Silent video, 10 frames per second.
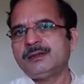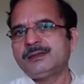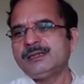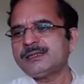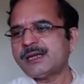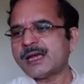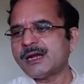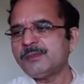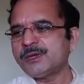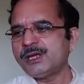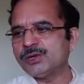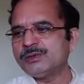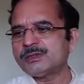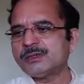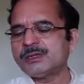this diagram
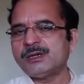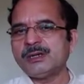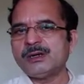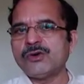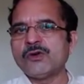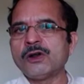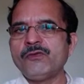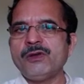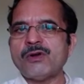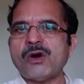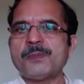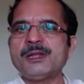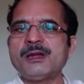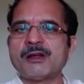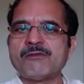gives the overview of the
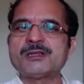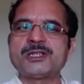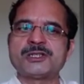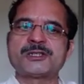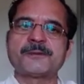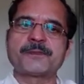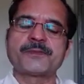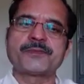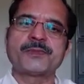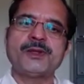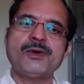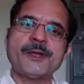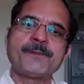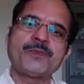nervous system. Okay.